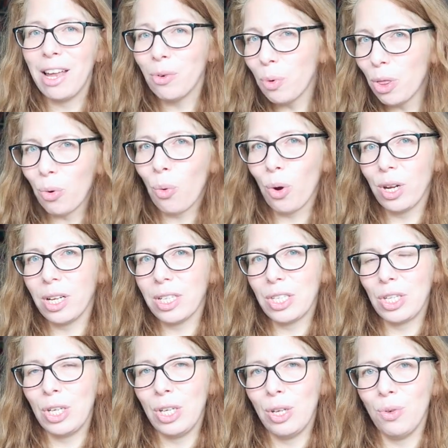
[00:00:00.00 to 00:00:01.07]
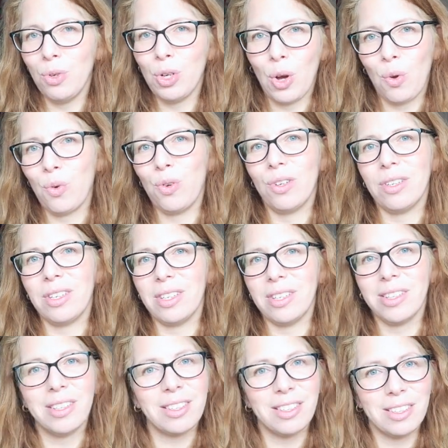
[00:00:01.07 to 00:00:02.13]
And with oils, you
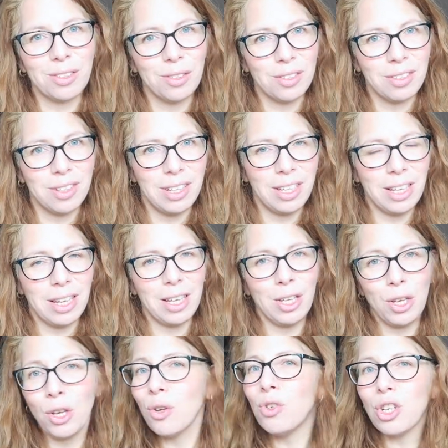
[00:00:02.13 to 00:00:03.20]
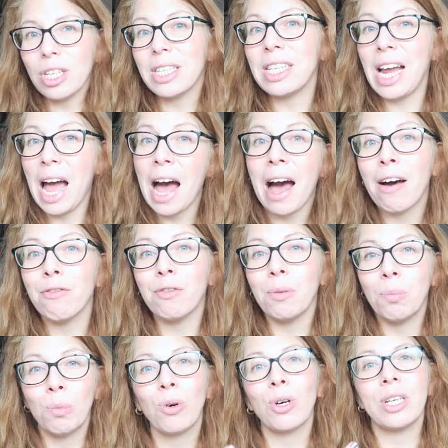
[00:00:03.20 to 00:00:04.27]
don't, you just have
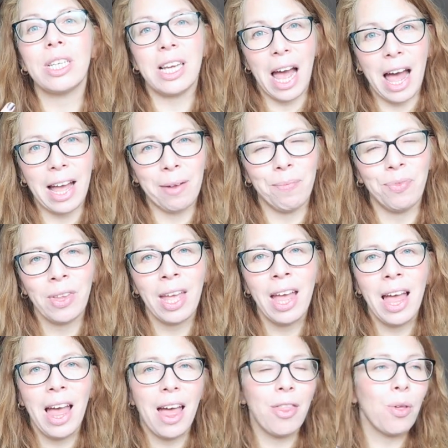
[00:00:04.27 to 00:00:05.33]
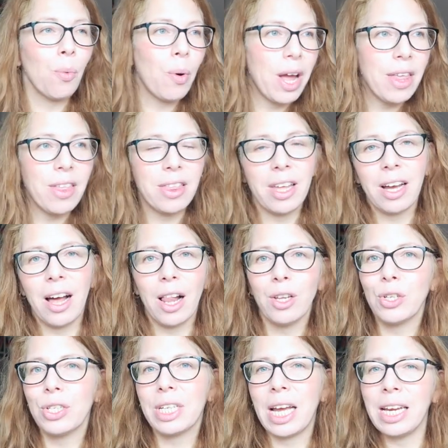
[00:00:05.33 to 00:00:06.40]
more time. And the way that the
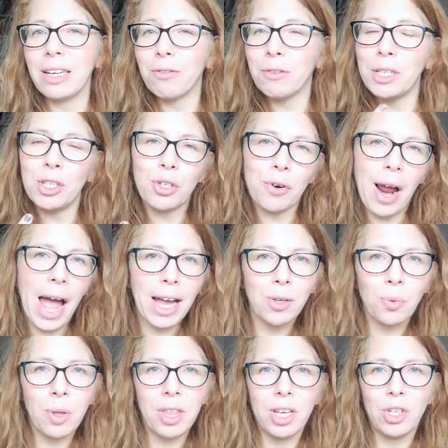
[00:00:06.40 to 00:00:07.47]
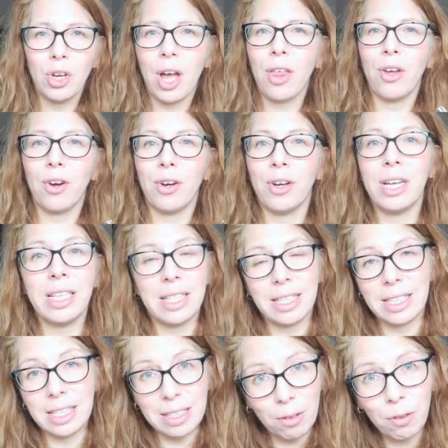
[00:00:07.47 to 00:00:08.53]
colors kind of interact with each other,
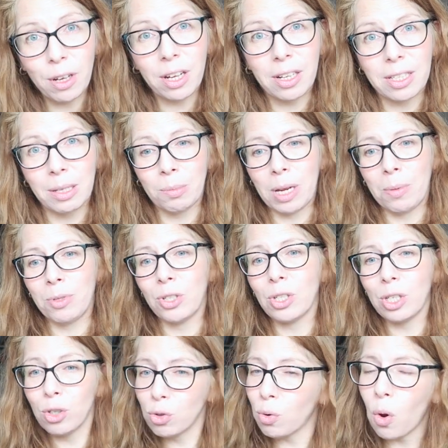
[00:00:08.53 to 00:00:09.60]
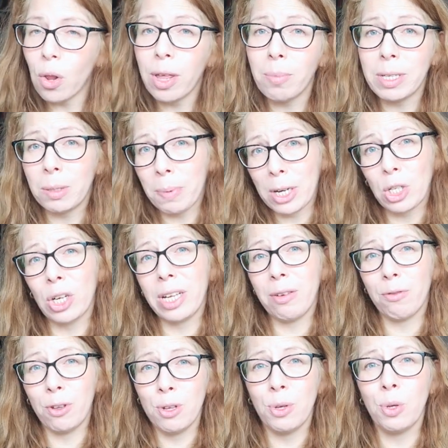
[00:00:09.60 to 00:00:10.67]
it's difficult sometimes to control them,
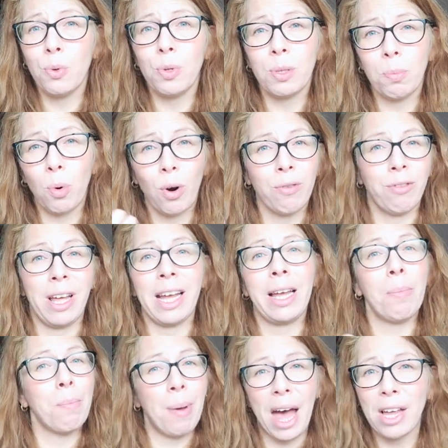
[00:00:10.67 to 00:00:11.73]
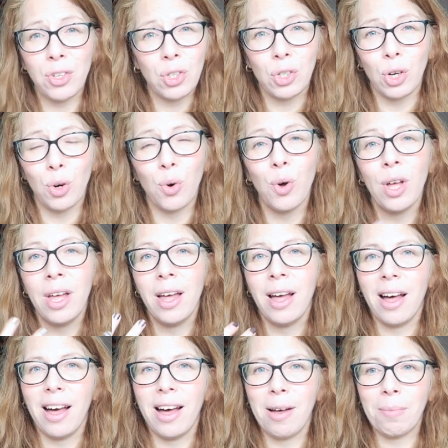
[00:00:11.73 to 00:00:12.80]
especially if you use more of like impasto
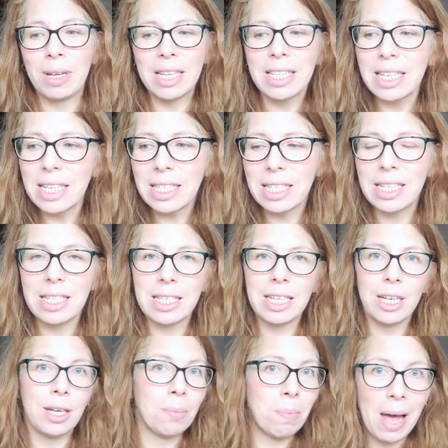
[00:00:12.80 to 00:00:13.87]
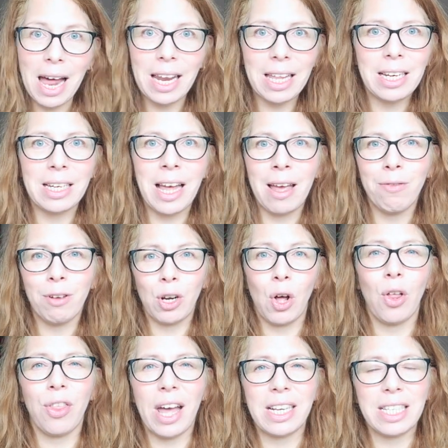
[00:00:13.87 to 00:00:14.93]
um, consistency and palette knife and
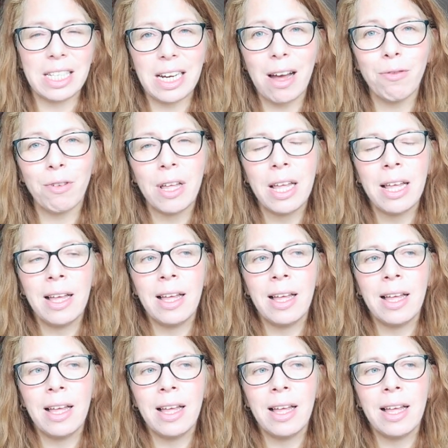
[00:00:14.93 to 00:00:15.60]
all that stuff.